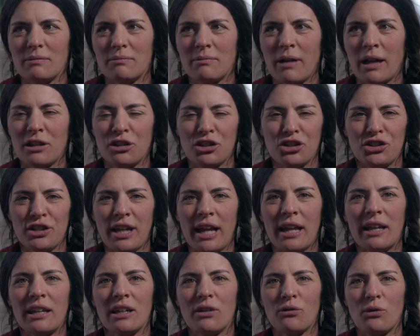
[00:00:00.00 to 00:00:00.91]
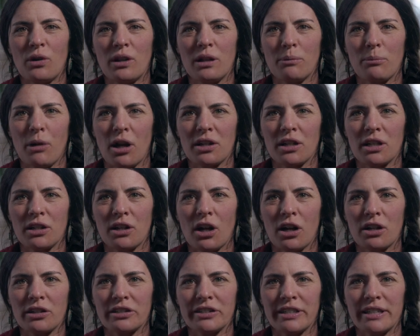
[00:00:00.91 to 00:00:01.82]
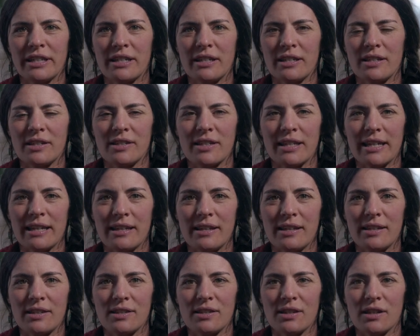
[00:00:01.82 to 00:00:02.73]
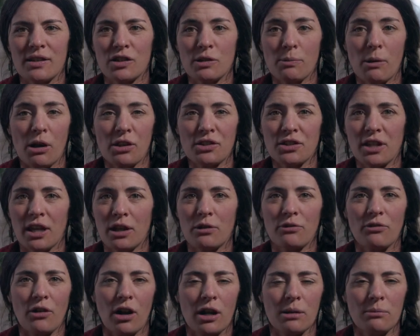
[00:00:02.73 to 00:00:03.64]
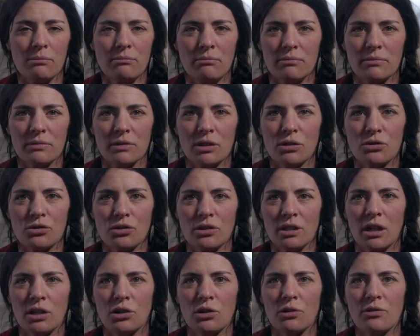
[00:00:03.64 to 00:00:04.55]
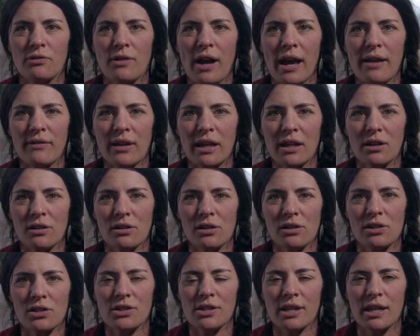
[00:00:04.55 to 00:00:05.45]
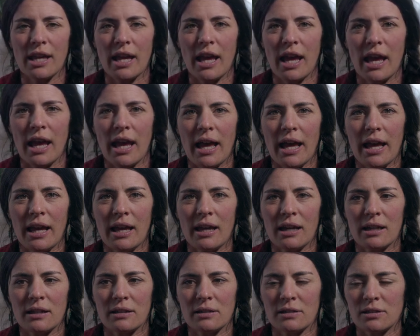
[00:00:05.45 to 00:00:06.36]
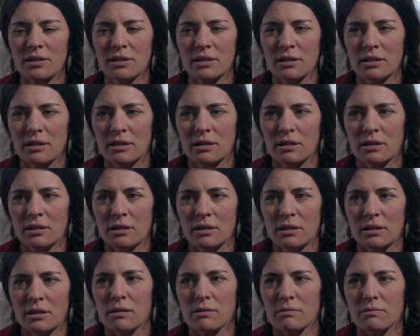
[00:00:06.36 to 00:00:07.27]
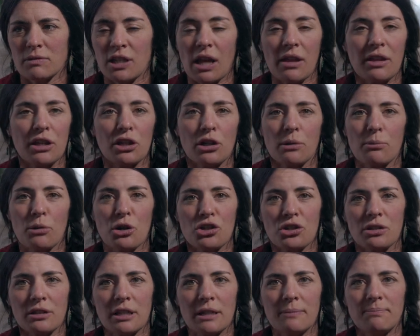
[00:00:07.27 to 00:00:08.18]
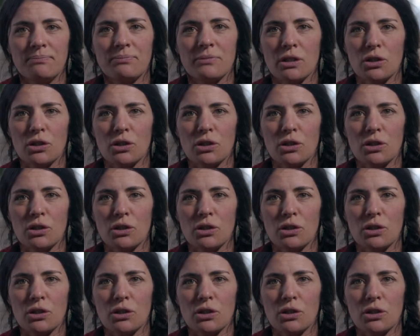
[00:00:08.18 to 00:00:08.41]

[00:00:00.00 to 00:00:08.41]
My understanding of what a market garden is, is a small scale farm, usually under five acres, and selling commercially.